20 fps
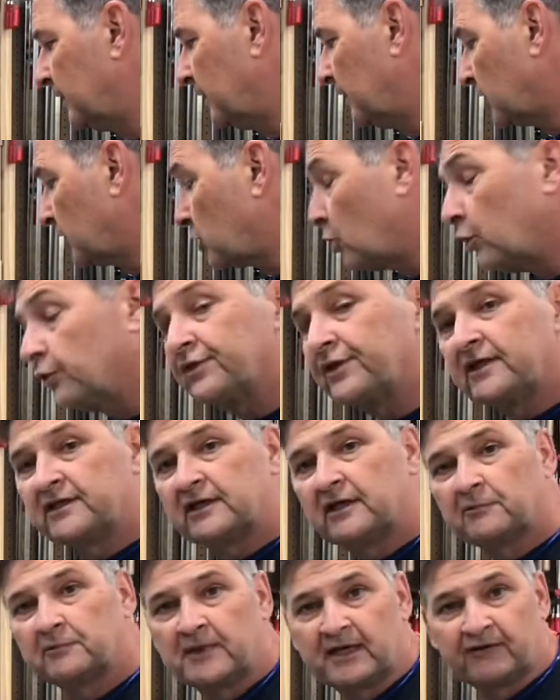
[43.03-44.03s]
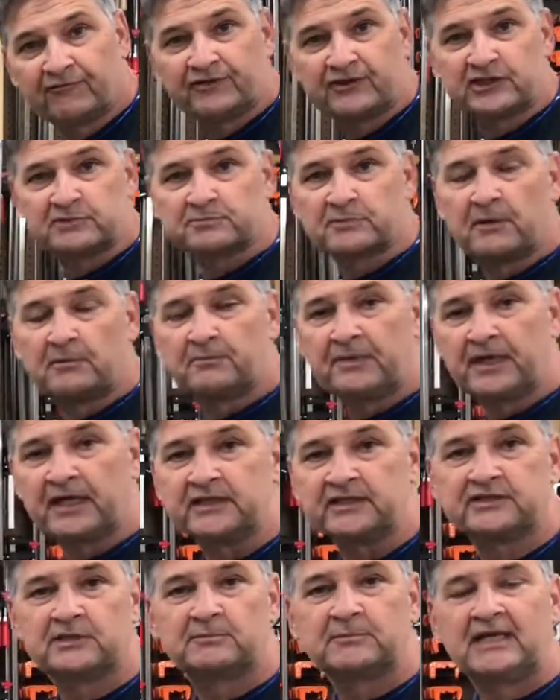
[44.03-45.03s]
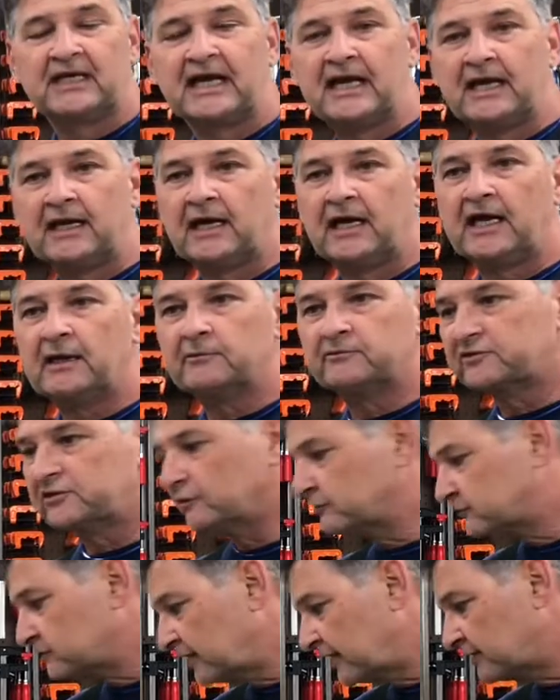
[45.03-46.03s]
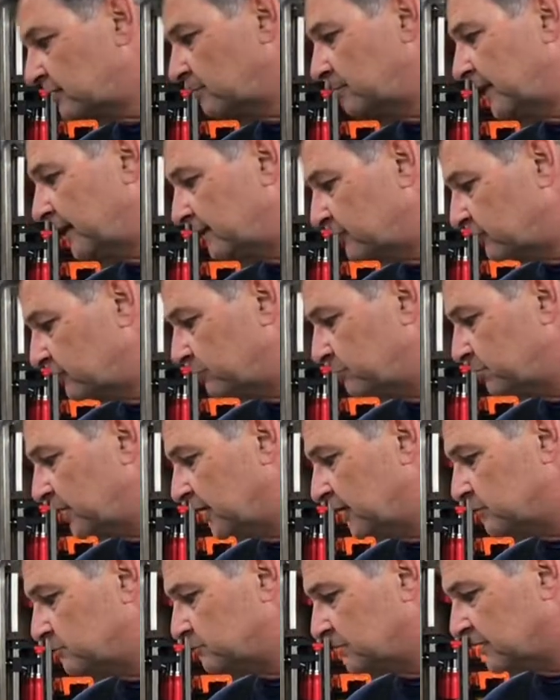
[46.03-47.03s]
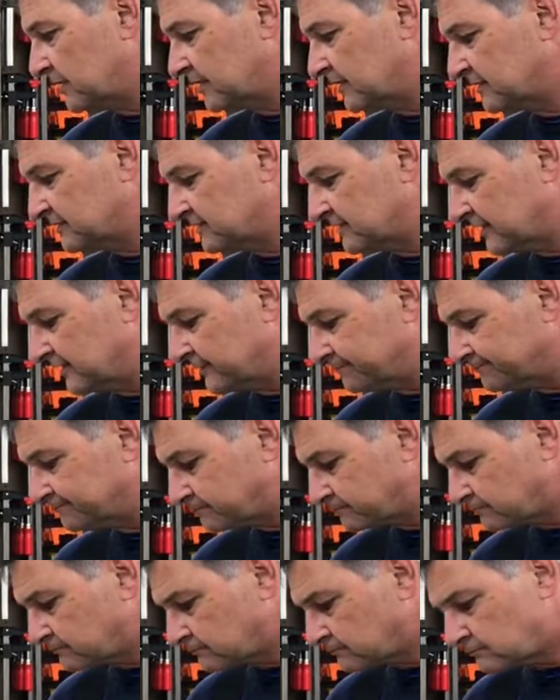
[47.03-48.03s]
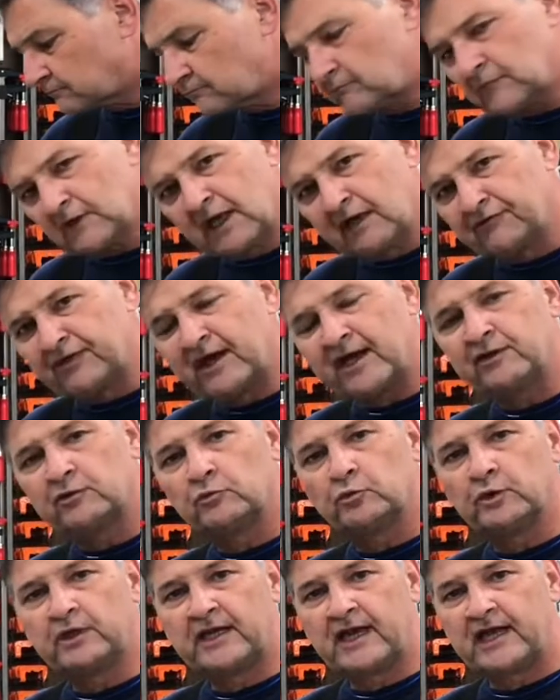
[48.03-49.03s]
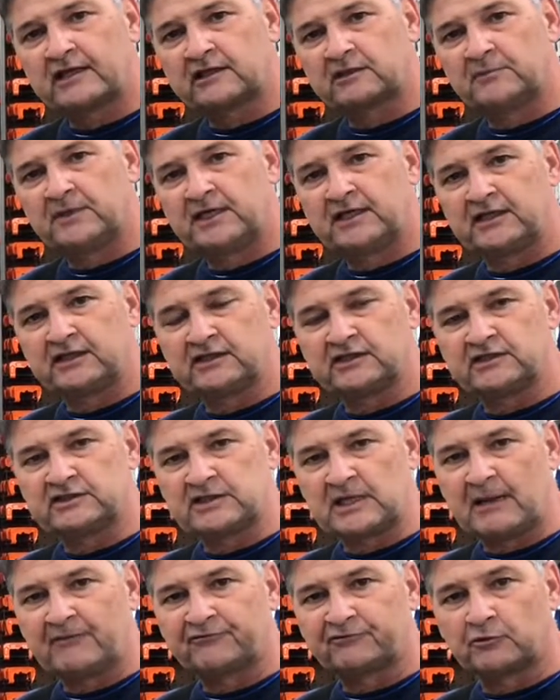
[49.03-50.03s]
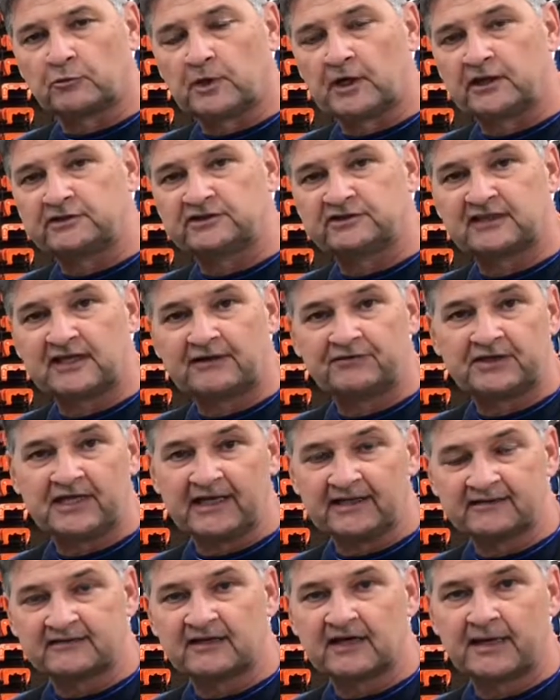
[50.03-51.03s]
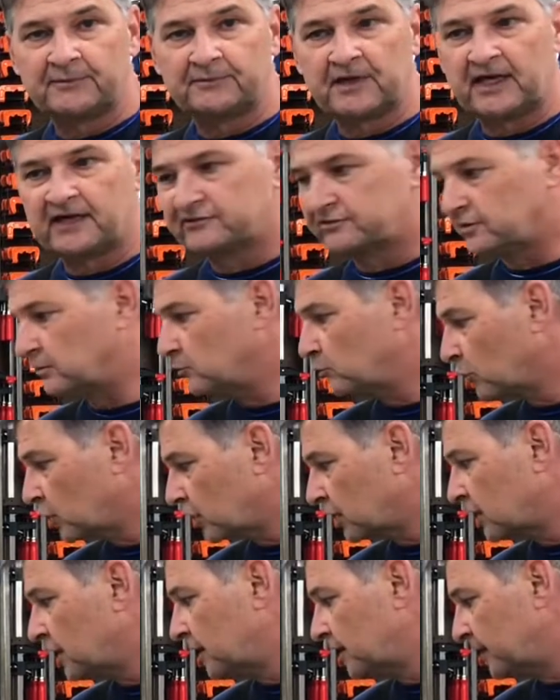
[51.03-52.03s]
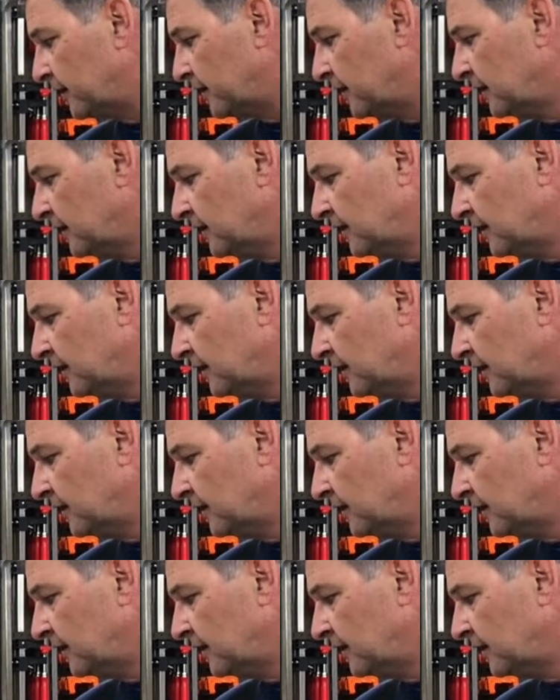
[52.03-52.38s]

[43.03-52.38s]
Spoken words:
Cool thing though, man, I finished my bench. I mean, I'm so psyched about this bench because I've had the wood acclimating in the shop for a while. Just haven't had time to actually work on it.